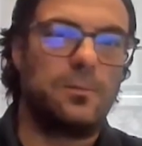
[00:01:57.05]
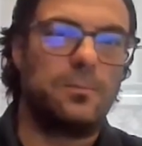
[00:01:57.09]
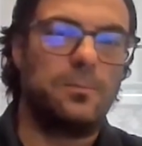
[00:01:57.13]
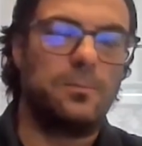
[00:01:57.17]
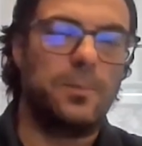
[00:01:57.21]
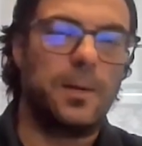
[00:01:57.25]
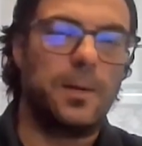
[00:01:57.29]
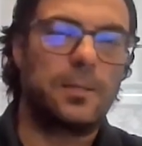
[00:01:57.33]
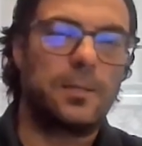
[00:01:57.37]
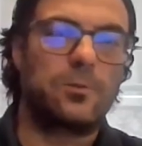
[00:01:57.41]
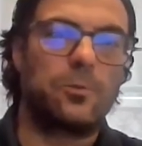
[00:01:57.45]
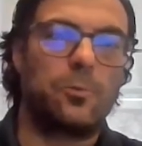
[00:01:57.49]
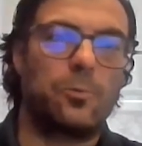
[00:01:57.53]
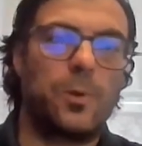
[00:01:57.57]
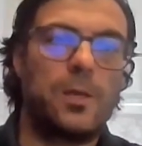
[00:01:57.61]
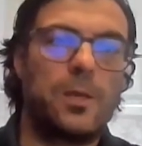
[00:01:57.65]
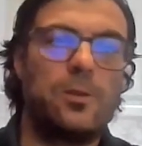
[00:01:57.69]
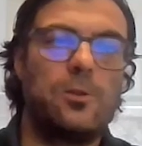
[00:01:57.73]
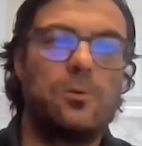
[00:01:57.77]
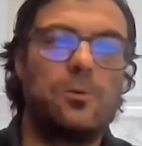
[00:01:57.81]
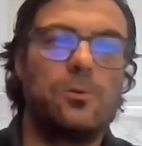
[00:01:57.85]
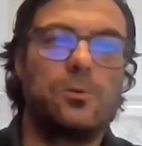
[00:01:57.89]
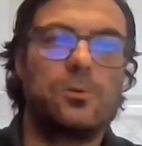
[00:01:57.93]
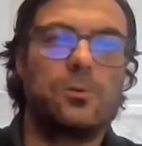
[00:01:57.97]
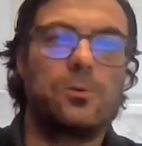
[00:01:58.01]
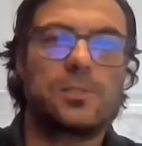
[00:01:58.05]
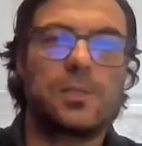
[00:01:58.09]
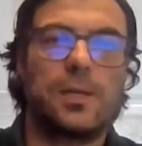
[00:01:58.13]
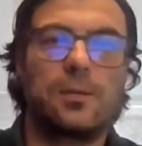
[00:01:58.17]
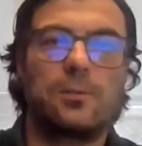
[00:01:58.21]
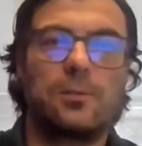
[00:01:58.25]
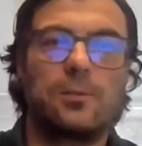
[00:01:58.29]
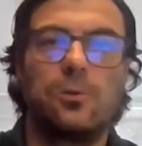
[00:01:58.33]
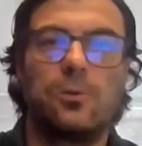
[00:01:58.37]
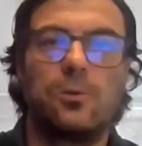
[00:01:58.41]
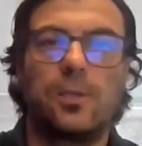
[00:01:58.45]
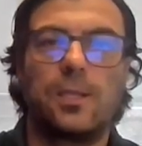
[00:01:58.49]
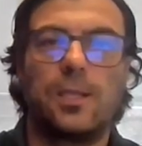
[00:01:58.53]
But when you
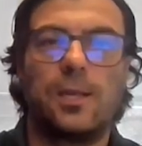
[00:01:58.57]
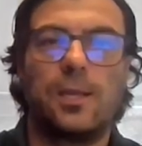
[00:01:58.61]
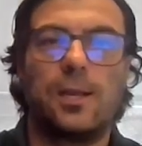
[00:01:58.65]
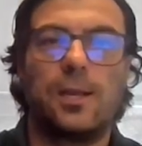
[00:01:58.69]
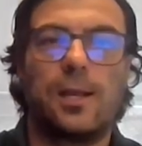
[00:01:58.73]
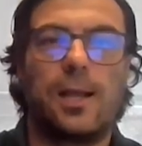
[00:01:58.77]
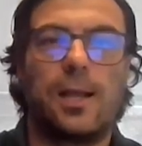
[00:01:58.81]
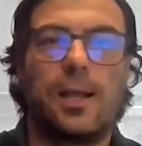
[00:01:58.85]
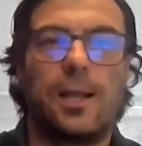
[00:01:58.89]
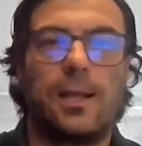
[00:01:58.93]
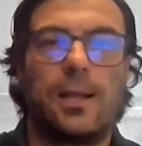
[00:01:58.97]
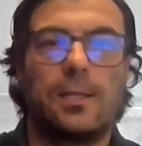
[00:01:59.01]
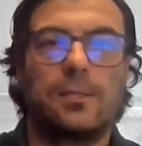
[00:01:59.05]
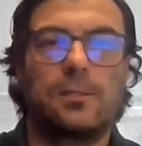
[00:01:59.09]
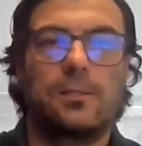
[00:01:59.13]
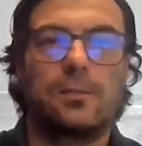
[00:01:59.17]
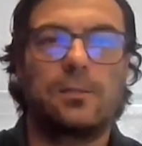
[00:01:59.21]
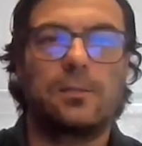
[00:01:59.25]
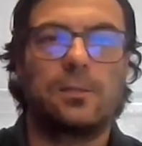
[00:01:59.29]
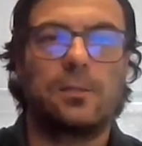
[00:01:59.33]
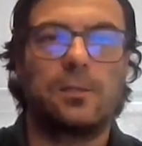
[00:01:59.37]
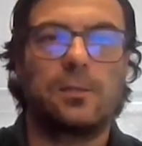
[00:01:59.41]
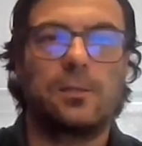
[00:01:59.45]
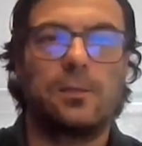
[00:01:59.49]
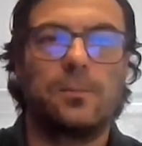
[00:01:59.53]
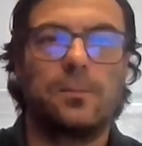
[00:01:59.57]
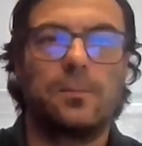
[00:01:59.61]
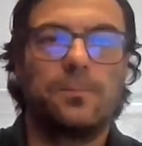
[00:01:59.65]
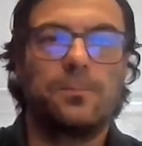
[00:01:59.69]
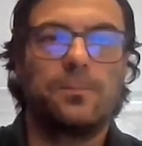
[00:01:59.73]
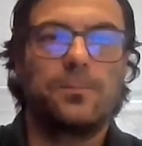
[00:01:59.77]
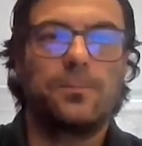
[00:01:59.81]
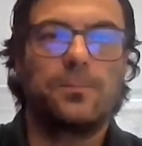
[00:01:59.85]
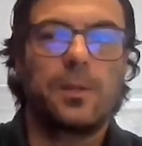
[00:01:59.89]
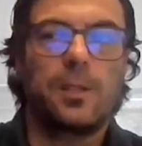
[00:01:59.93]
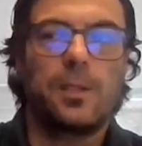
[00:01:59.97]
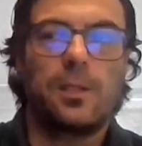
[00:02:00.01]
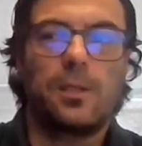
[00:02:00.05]
start looking at
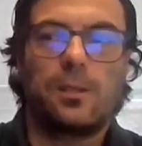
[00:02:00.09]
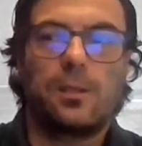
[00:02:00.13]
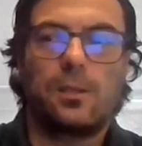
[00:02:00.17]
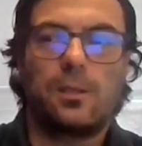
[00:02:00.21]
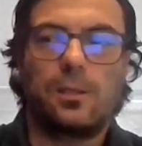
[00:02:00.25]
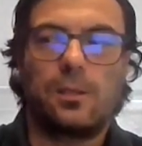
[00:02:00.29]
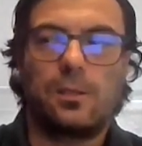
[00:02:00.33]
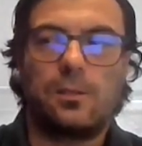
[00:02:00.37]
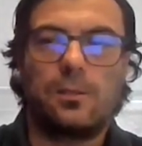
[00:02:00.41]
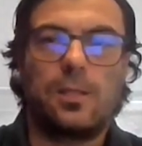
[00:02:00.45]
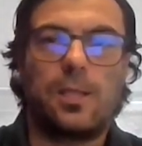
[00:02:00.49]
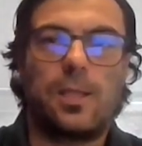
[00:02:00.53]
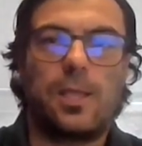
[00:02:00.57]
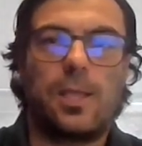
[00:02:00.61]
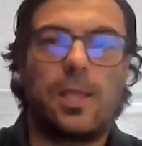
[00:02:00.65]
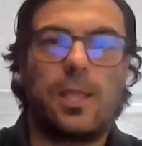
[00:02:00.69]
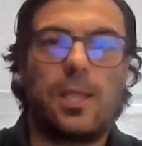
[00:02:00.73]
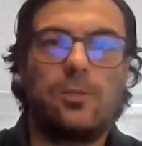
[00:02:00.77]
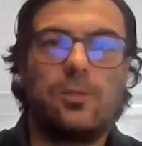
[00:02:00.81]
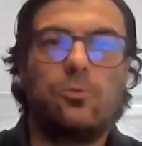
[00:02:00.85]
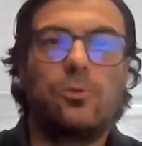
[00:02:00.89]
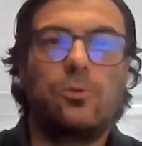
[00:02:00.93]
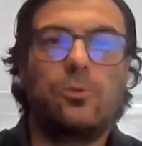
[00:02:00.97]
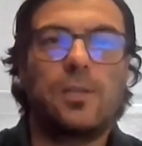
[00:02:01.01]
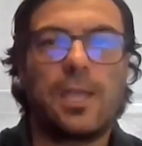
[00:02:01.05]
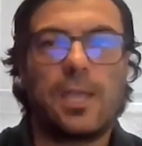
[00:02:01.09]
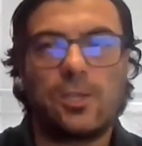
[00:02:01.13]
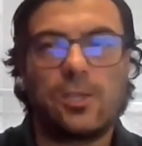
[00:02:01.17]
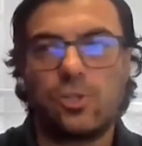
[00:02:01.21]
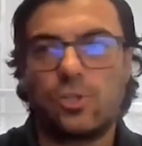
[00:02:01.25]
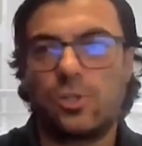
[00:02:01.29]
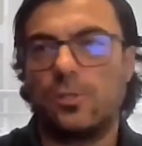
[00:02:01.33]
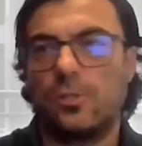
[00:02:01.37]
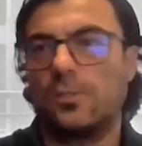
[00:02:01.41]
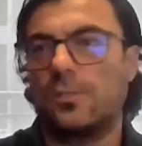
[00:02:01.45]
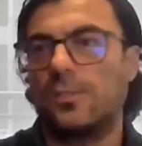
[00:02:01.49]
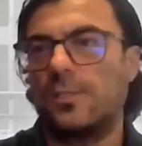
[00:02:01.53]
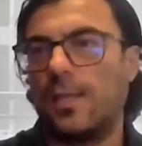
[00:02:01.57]
the
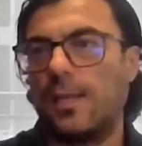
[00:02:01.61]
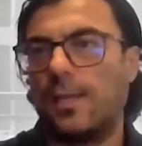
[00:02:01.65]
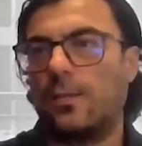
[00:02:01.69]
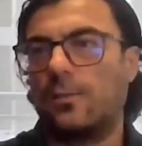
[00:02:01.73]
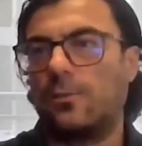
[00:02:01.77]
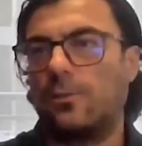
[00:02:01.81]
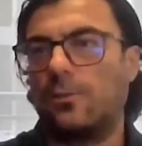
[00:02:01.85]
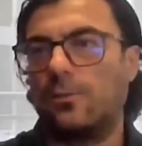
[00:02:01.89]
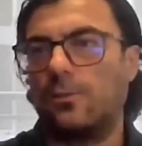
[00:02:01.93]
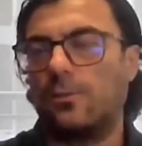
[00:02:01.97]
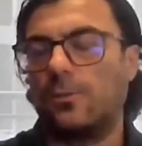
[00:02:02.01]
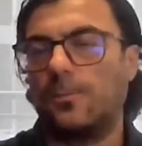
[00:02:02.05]
education sector,